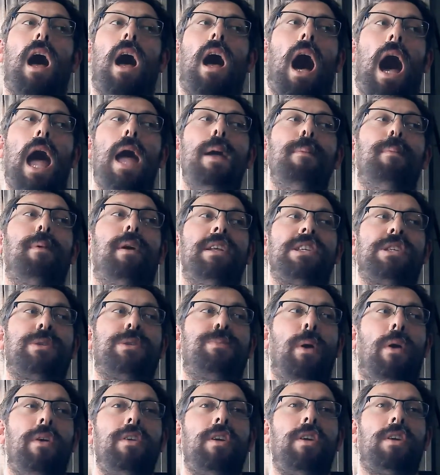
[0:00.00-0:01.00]
"I'm gonna
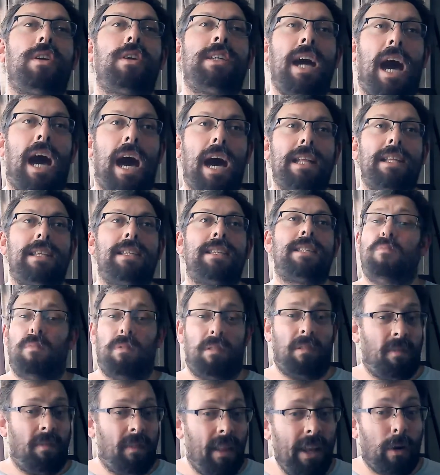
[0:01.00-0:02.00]
spill your guts,"
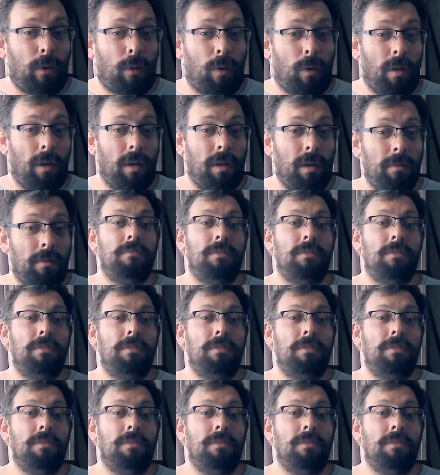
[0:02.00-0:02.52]
literal.